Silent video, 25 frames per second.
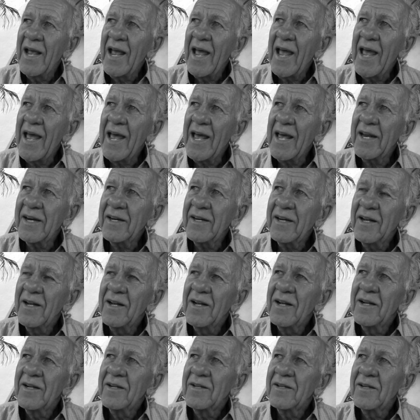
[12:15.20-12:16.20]
And
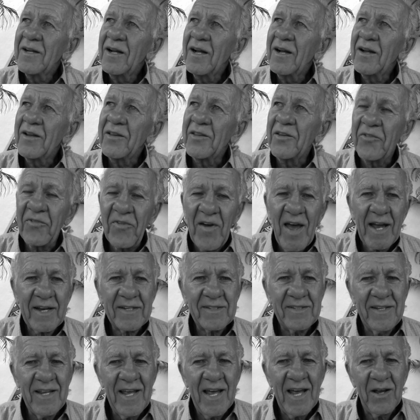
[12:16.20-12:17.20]
the
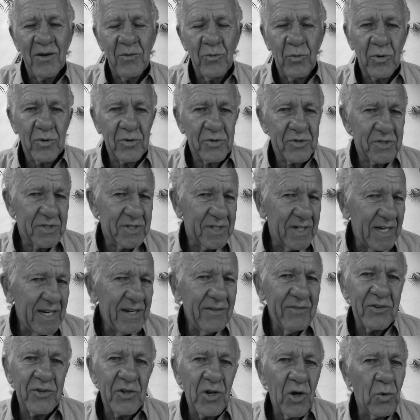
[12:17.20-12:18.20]
fact that
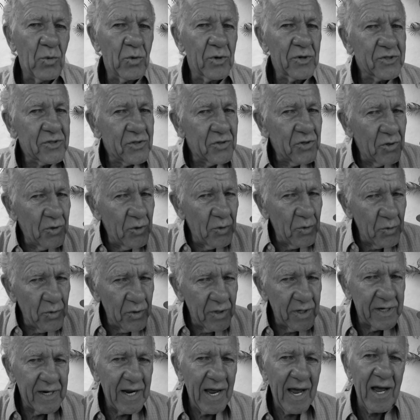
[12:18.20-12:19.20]
even though we're
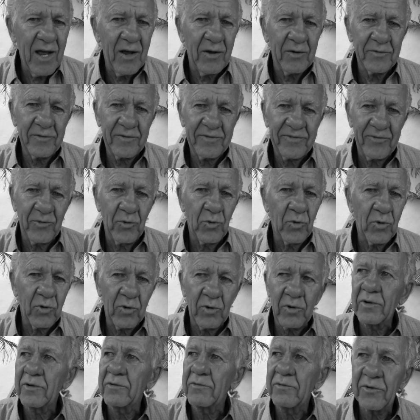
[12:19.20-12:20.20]
tuned down
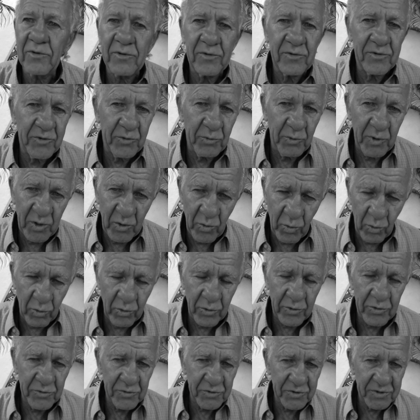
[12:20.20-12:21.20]
4
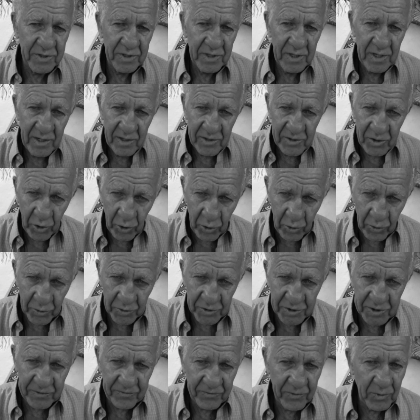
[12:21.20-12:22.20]
3/4
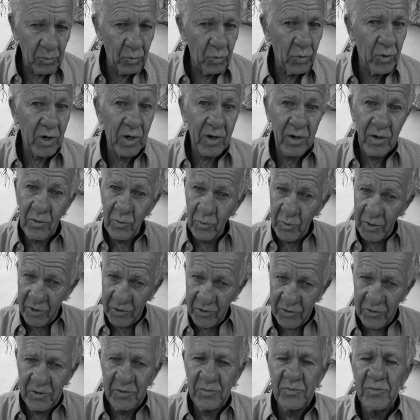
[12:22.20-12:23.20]
hertz from where we
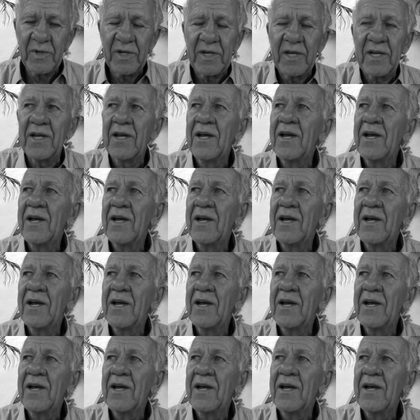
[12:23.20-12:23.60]
could be,